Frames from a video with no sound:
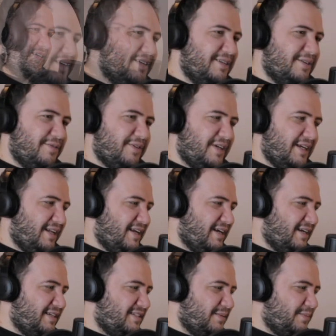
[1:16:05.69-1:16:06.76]
Don't forget,
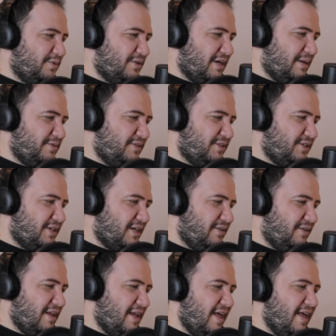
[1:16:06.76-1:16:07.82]
guys, subscribe to the
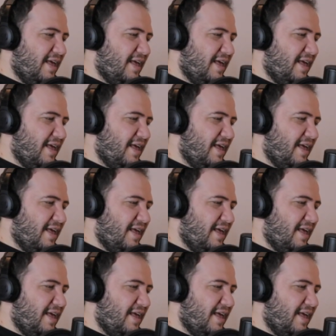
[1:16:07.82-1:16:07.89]
channel,